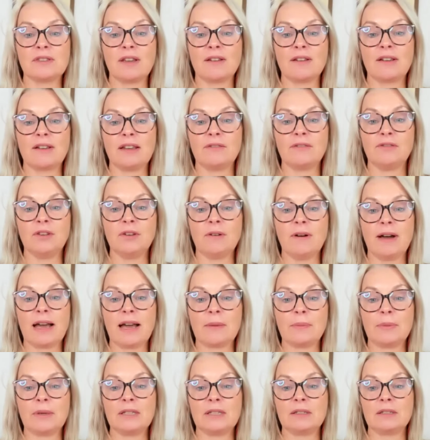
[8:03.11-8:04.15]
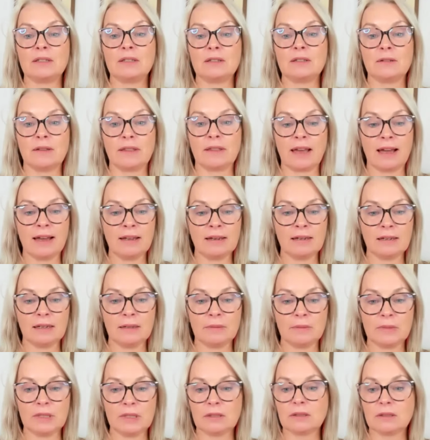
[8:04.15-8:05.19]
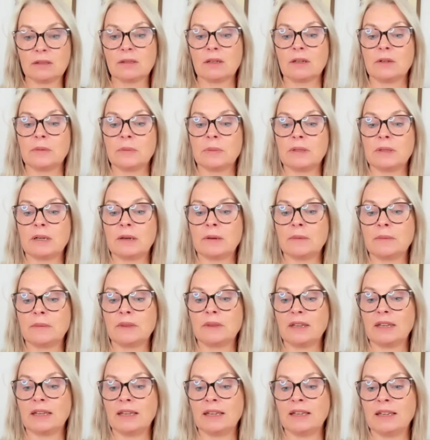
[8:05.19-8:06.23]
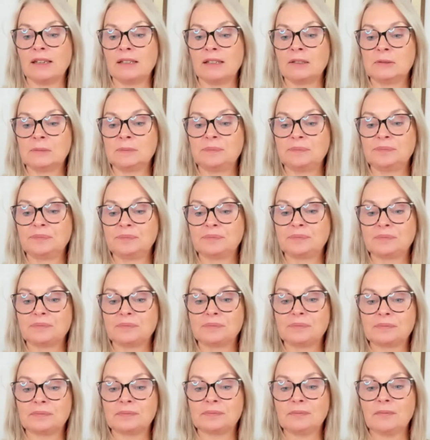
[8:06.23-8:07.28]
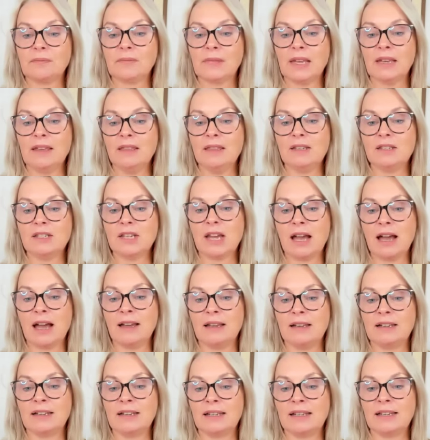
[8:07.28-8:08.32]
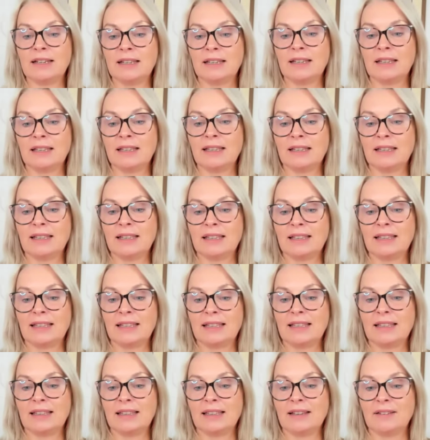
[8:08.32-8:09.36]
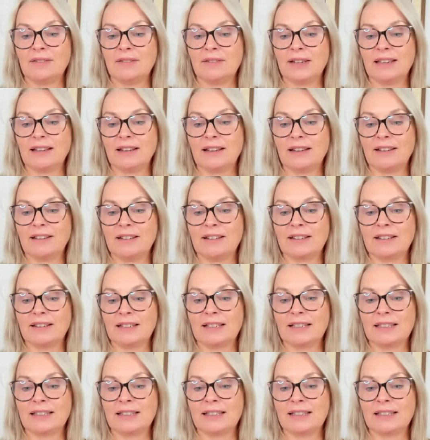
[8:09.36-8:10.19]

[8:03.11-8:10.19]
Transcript: So if you're happy to do that, let me just open up the the chat. There we go.